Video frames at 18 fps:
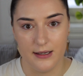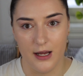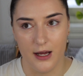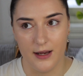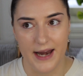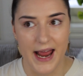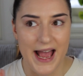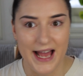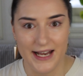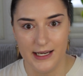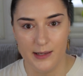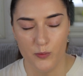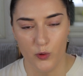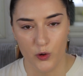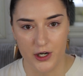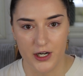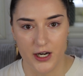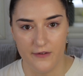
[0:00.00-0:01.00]
not adding
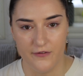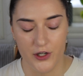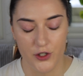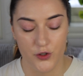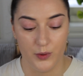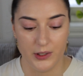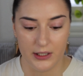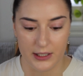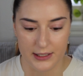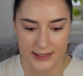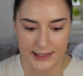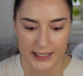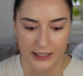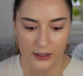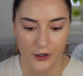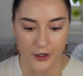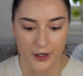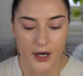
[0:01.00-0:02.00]
more coverage with
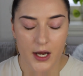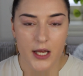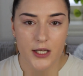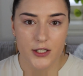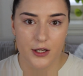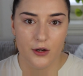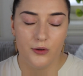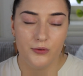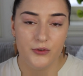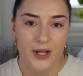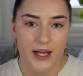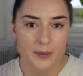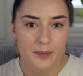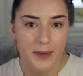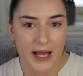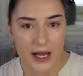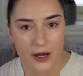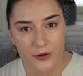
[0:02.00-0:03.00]
concealer. So I'm going to
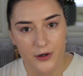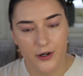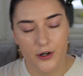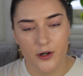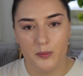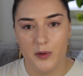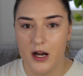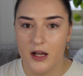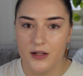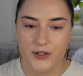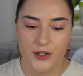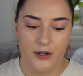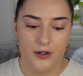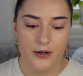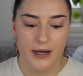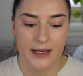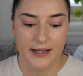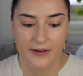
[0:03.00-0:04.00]
add powder,
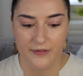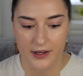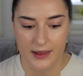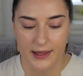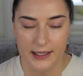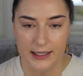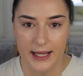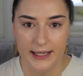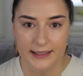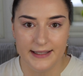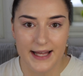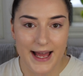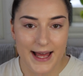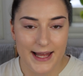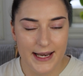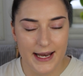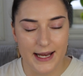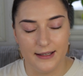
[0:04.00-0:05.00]
bronzer and everything like
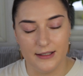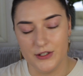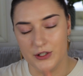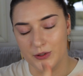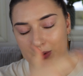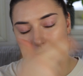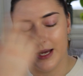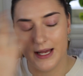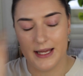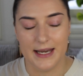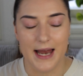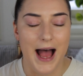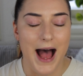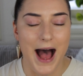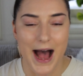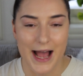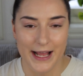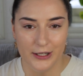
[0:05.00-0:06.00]
that and do an
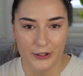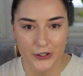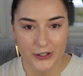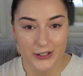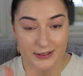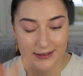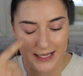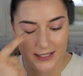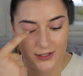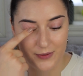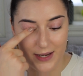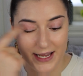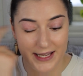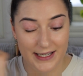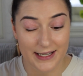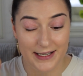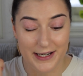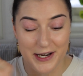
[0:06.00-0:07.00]
eye look. That's why
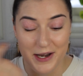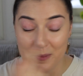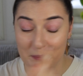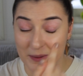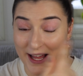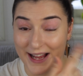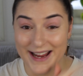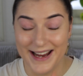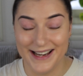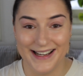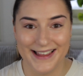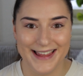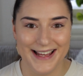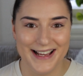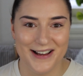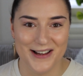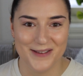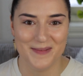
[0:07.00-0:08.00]
I didn't apply
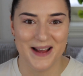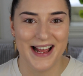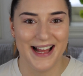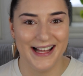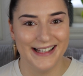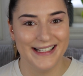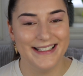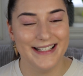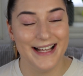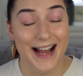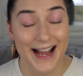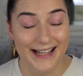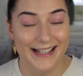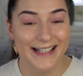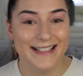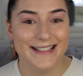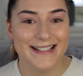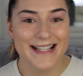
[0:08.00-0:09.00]
anything on my
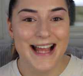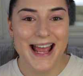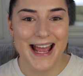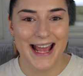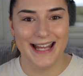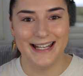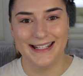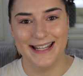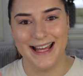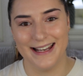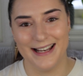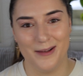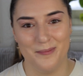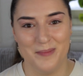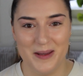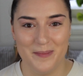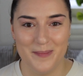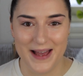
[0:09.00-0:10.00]
eyelids, and then I'll
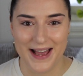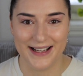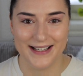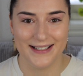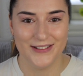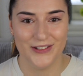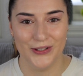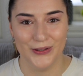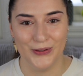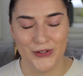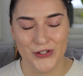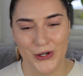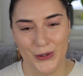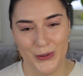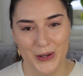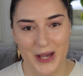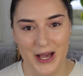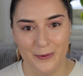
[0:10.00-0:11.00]
be back to
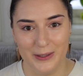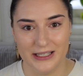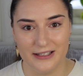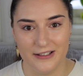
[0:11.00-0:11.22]
show you how it